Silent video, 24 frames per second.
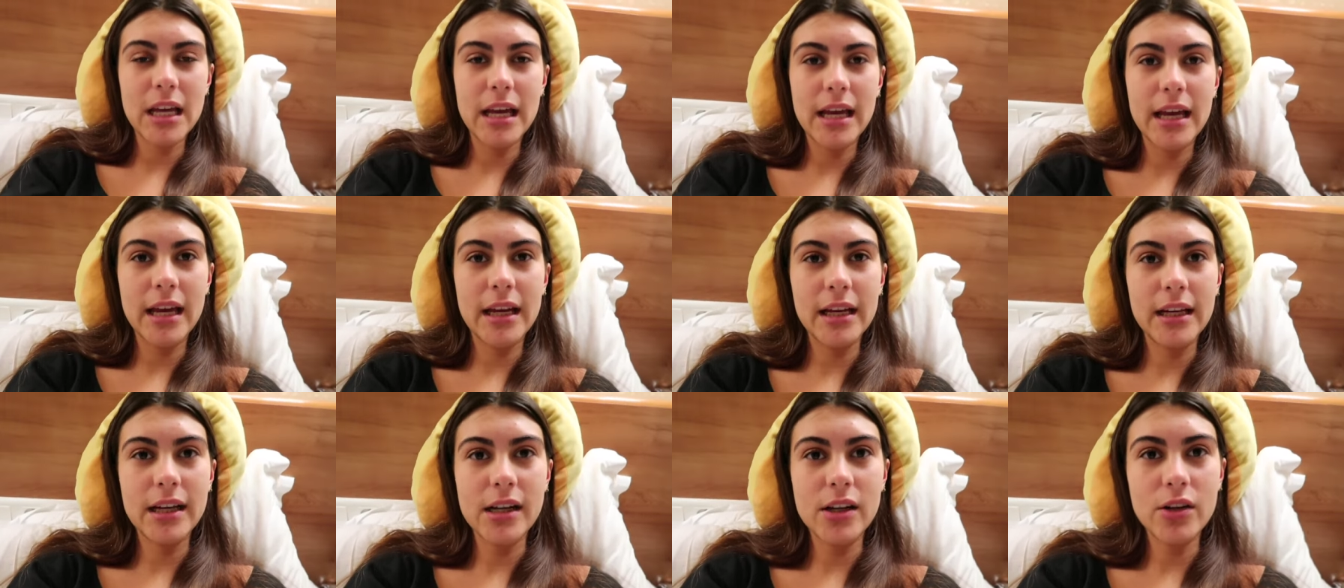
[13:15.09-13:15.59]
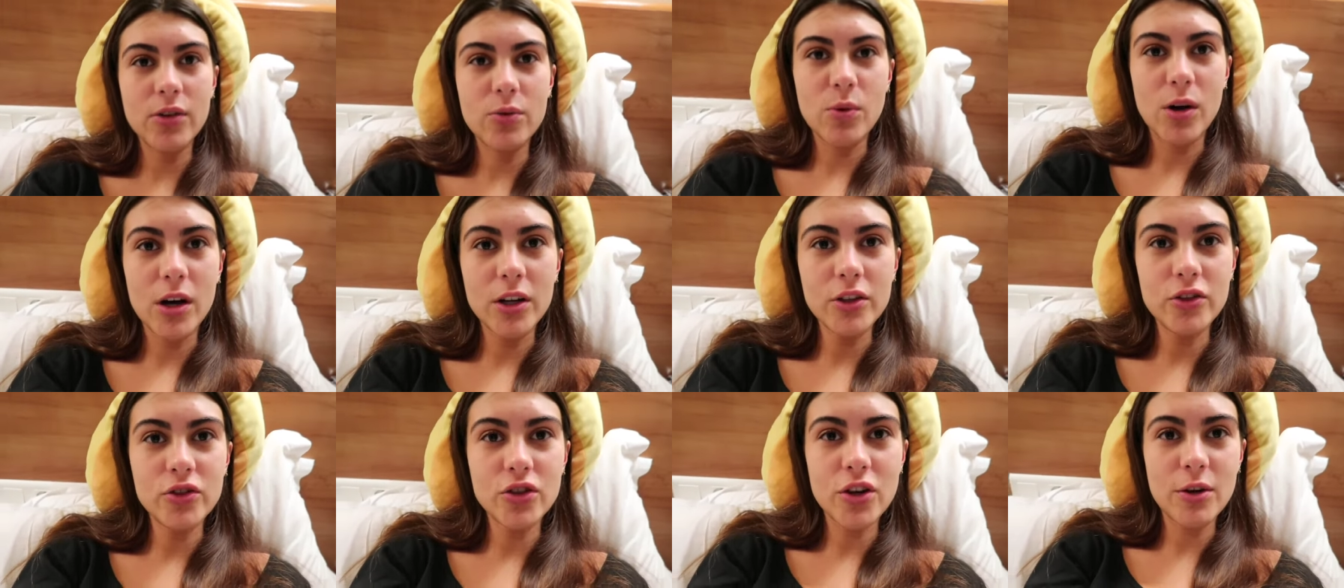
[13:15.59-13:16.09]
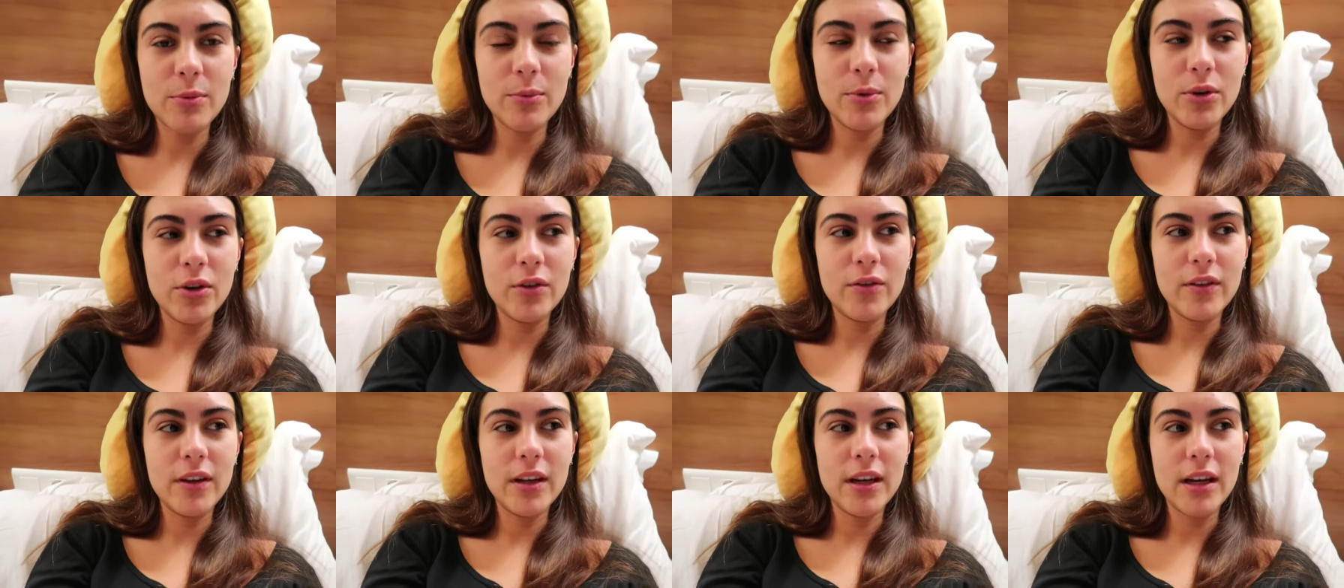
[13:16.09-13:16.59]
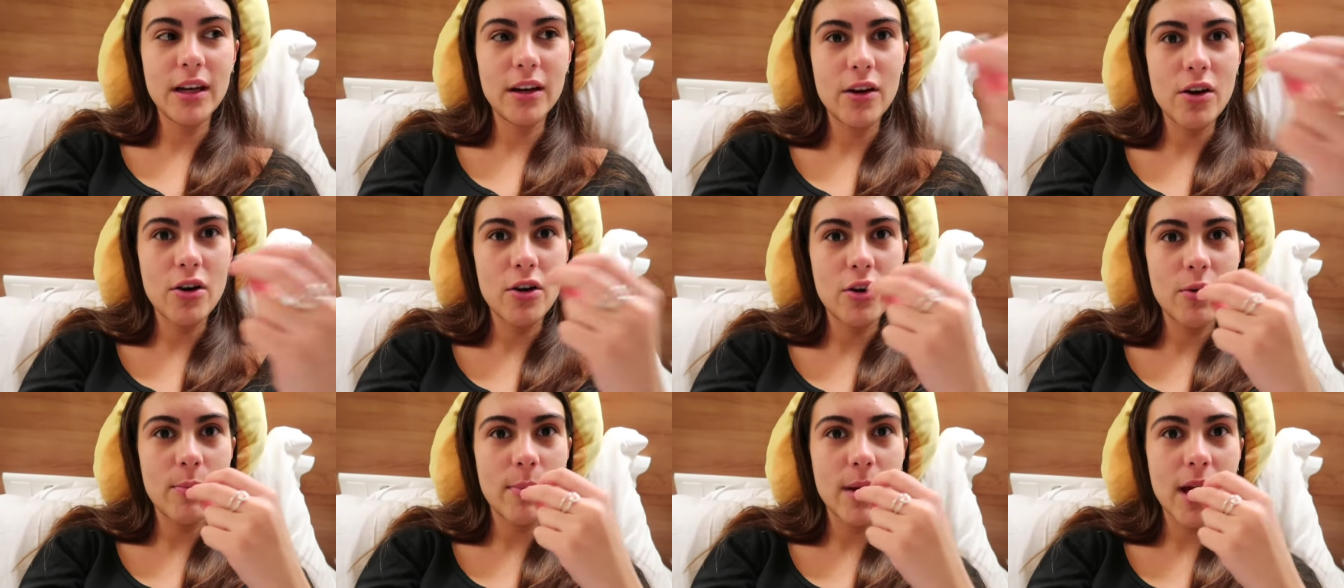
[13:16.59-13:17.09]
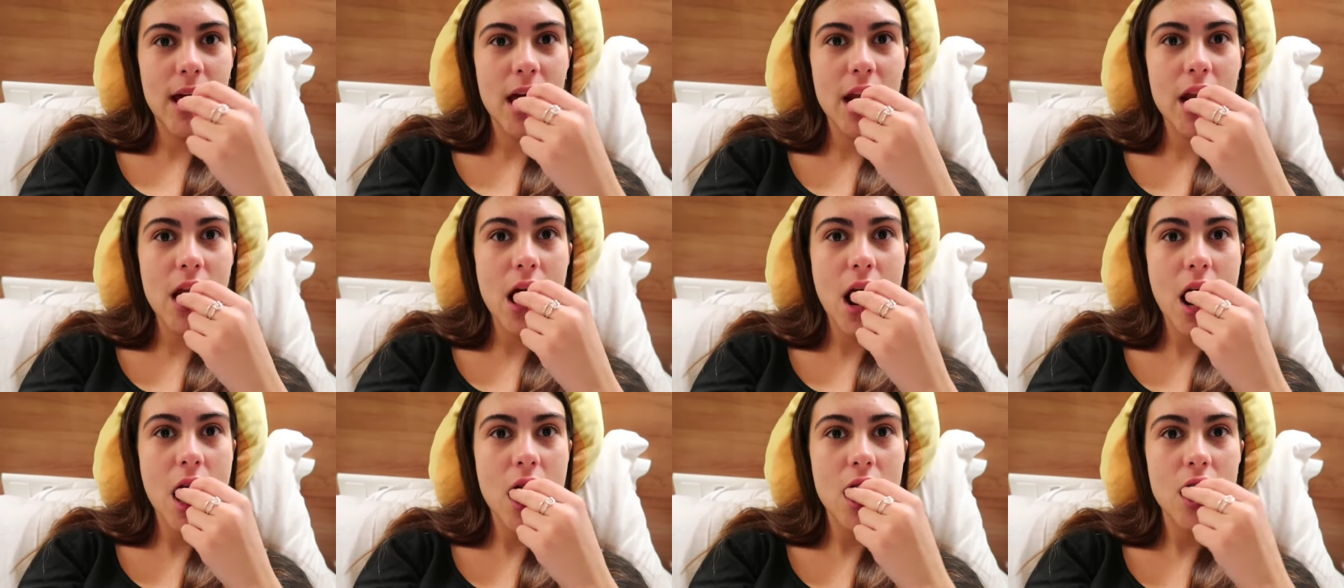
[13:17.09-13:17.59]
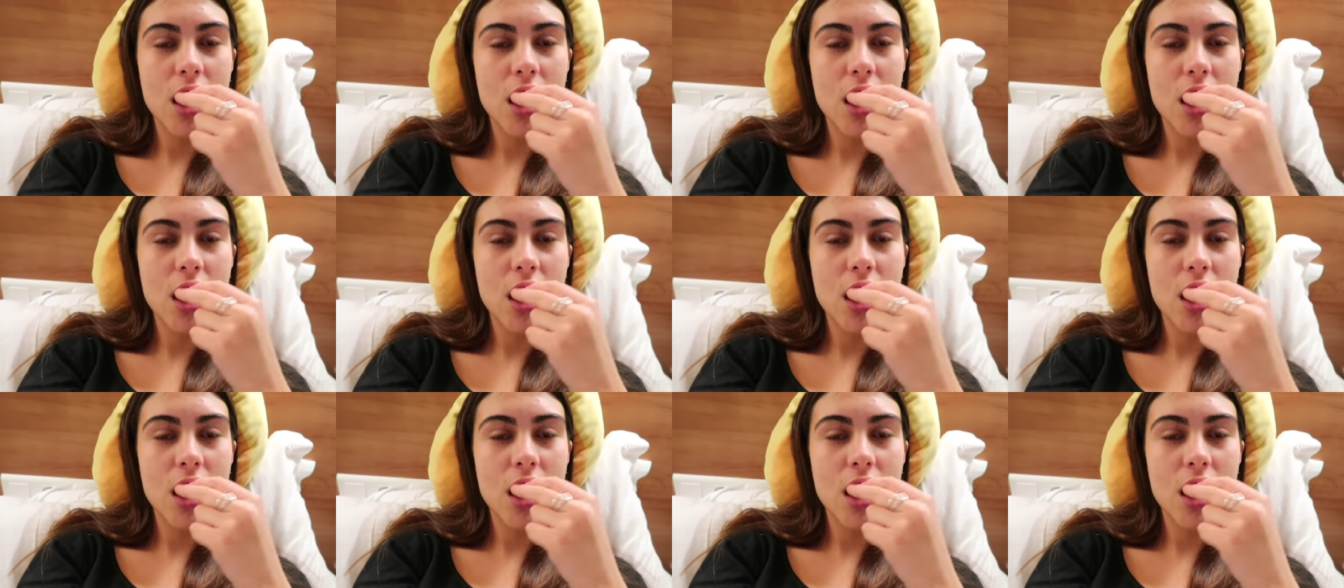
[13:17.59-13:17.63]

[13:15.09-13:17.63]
and watch a movie and go to bed.